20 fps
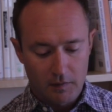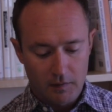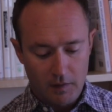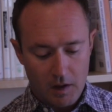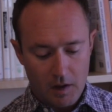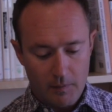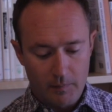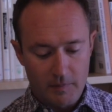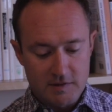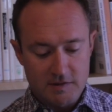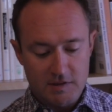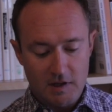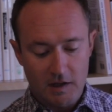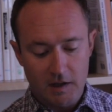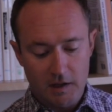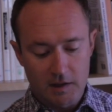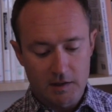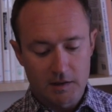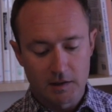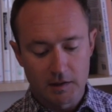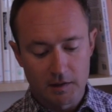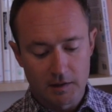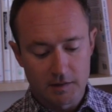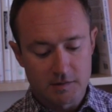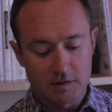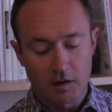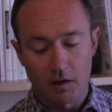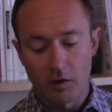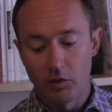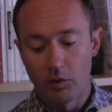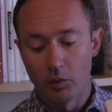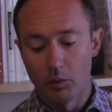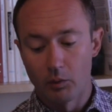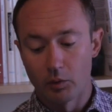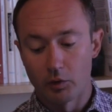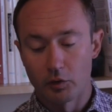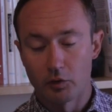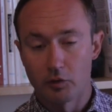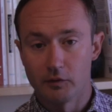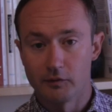The second is called The
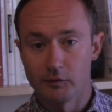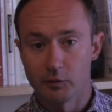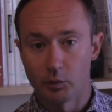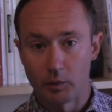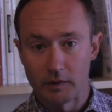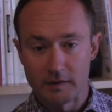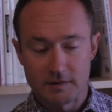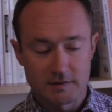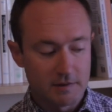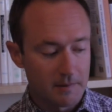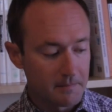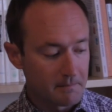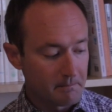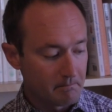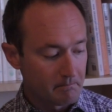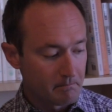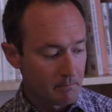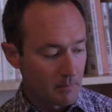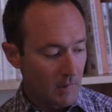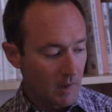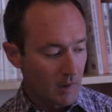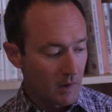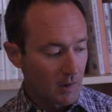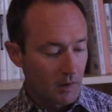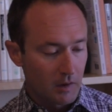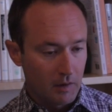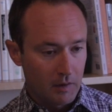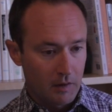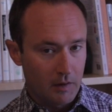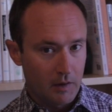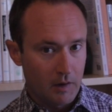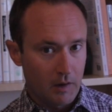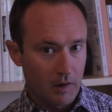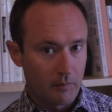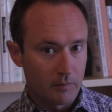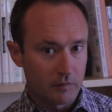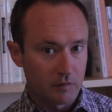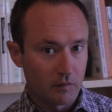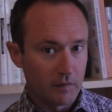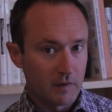World's Wisdom.
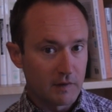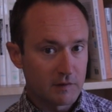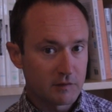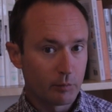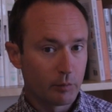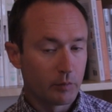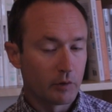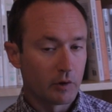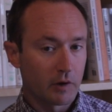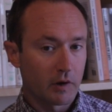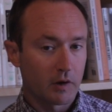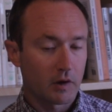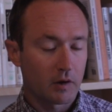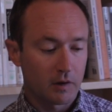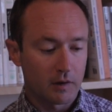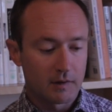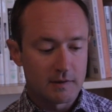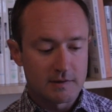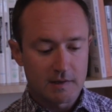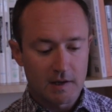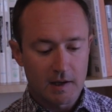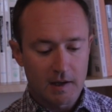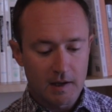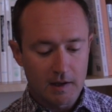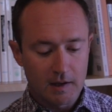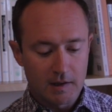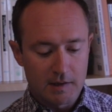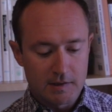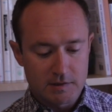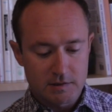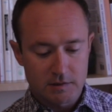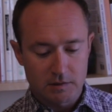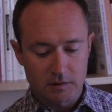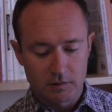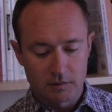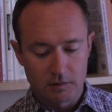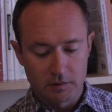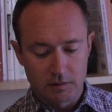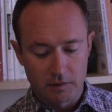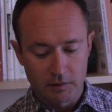So this book contains
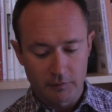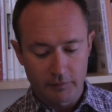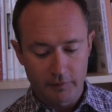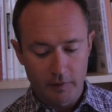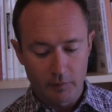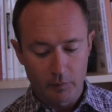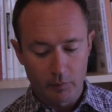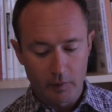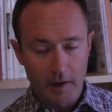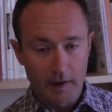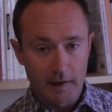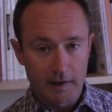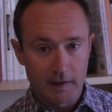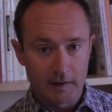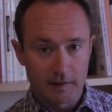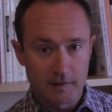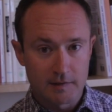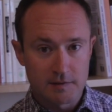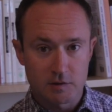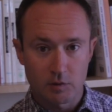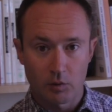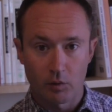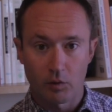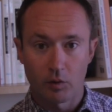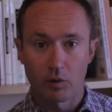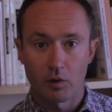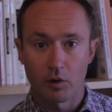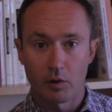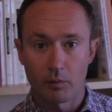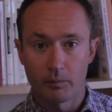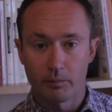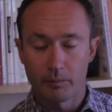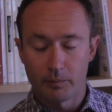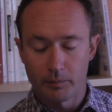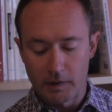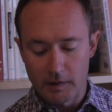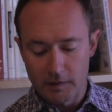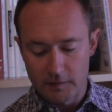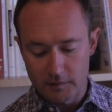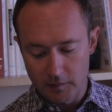different writings or
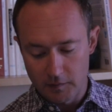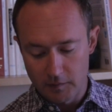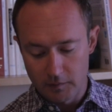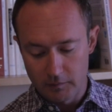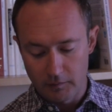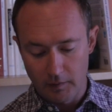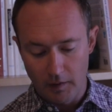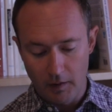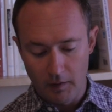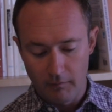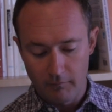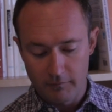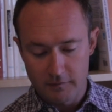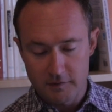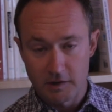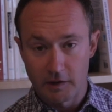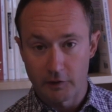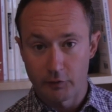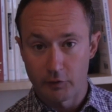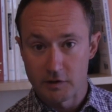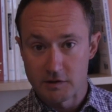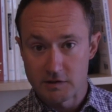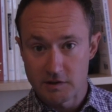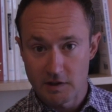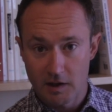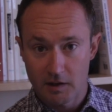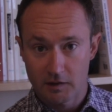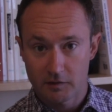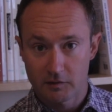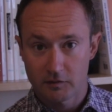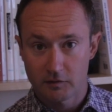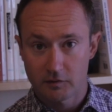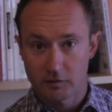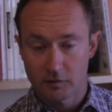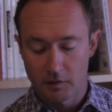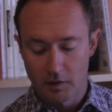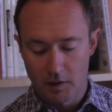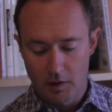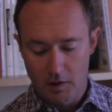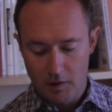pieces of sacred
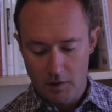texts